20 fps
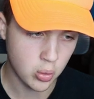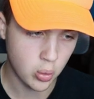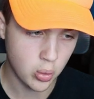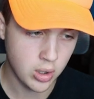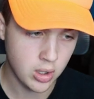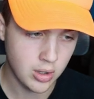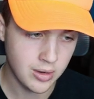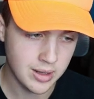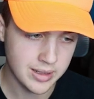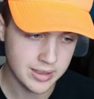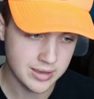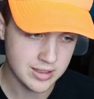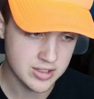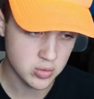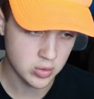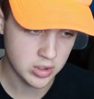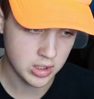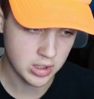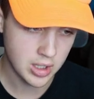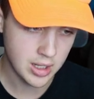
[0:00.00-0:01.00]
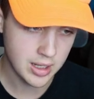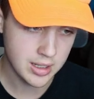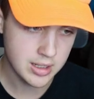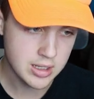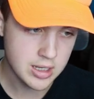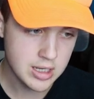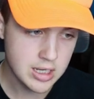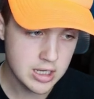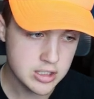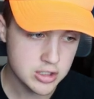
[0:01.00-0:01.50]
Wall. I like this one a lot.
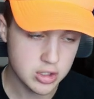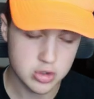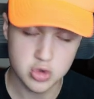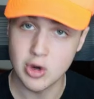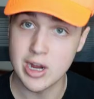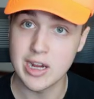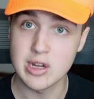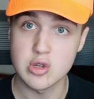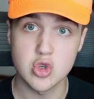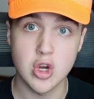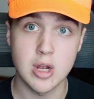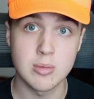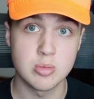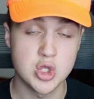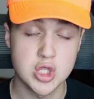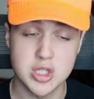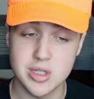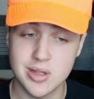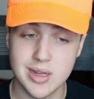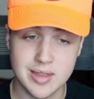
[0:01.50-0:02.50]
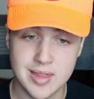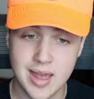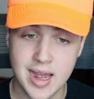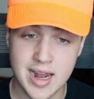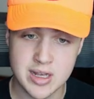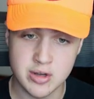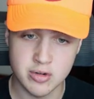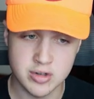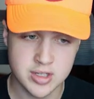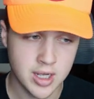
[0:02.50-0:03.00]
So drag and drop just like that,
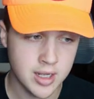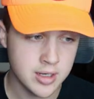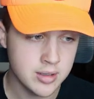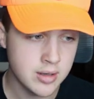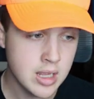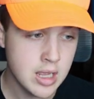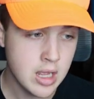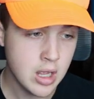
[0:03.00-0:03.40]
and you're done.